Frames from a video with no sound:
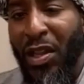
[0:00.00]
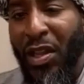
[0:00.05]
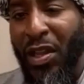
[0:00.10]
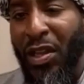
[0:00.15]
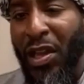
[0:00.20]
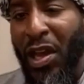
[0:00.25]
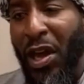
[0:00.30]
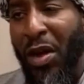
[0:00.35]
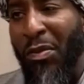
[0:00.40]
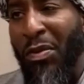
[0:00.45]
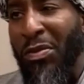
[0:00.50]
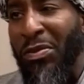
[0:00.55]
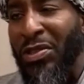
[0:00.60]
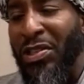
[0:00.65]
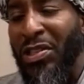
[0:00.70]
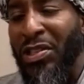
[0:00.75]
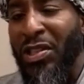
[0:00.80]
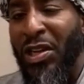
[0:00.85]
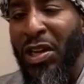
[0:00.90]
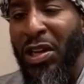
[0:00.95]
and we was
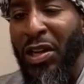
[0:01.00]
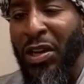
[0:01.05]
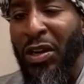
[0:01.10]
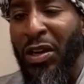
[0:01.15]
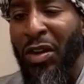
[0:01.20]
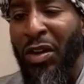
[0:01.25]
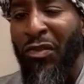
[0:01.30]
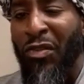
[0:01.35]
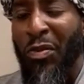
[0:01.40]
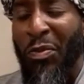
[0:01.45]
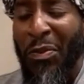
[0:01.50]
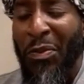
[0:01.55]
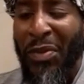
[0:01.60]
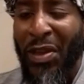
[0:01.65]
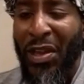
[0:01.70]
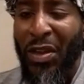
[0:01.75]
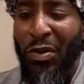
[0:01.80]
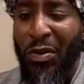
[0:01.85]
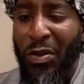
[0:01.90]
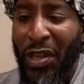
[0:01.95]
just a group of
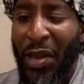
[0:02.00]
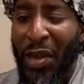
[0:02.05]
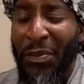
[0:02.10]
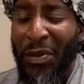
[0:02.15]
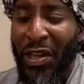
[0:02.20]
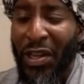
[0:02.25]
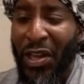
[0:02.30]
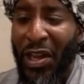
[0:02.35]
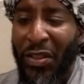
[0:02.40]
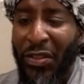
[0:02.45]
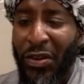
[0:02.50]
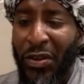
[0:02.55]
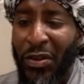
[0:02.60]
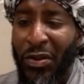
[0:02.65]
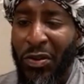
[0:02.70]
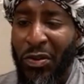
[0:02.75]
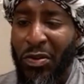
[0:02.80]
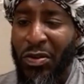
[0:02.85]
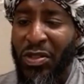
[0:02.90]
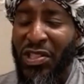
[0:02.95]
men who came
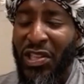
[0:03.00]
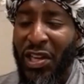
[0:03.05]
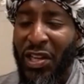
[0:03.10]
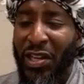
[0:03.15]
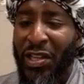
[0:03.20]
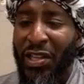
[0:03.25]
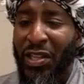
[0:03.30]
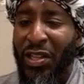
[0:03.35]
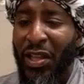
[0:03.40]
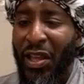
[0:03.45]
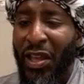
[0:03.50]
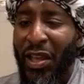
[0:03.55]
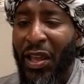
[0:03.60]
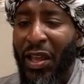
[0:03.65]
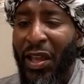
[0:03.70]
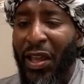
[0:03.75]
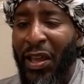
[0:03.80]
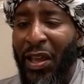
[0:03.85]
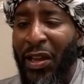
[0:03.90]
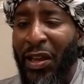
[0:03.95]
together, who studied
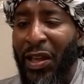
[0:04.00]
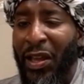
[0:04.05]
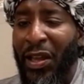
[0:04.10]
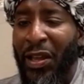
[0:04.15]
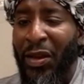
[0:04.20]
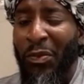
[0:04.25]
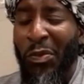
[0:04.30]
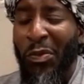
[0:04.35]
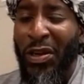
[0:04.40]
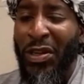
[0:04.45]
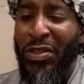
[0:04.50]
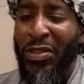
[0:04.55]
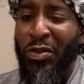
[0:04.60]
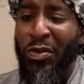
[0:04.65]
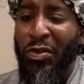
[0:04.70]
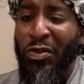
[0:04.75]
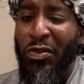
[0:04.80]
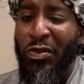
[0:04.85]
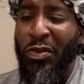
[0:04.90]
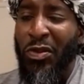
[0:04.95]
and wanted
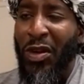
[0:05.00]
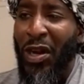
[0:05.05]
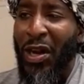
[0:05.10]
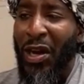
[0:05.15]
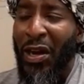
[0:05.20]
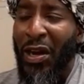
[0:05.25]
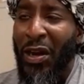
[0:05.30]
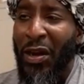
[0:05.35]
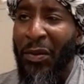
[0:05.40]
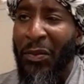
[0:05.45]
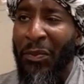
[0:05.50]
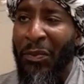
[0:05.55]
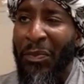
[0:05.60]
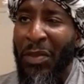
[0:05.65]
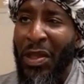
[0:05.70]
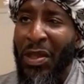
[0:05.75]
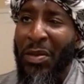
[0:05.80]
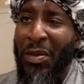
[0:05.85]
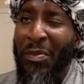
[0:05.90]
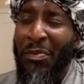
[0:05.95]
to
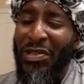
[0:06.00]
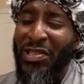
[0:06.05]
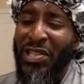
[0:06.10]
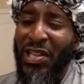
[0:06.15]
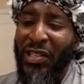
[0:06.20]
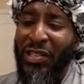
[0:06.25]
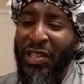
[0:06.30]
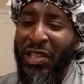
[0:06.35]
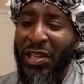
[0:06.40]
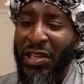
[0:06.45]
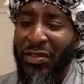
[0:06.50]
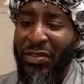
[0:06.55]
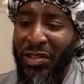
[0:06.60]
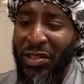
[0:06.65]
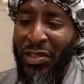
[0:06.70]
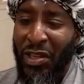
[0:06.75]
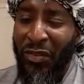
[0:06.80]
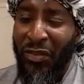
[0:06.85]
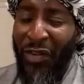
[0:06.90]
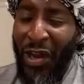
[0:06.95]
protect the
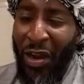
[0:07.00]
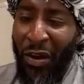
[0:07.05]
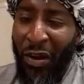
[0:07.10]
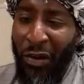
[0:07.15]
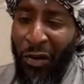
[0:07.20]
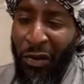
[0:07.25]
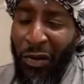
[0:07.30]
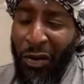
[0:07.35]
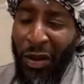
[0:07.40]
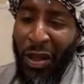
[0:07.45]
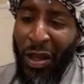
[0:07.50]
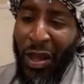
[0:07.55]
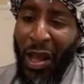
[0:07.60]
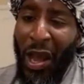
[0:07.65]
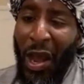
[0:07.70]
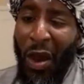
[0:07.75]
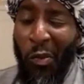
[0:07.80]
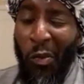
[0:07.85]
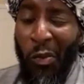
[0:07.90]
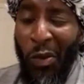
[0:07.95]
interests of
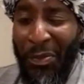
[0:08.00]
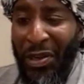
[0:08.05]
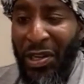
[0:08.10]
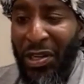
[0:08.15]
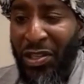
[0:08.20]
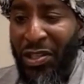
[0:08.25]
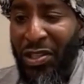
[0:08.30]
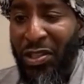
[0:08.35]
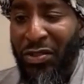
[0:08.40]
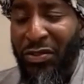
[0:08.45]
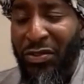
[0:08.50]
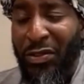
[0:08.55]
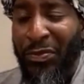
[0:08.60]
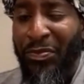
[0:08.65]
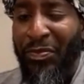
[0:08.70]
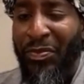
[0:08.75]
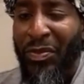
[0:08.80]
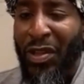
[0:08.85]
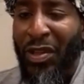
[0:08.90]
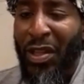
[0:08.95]
our women and children.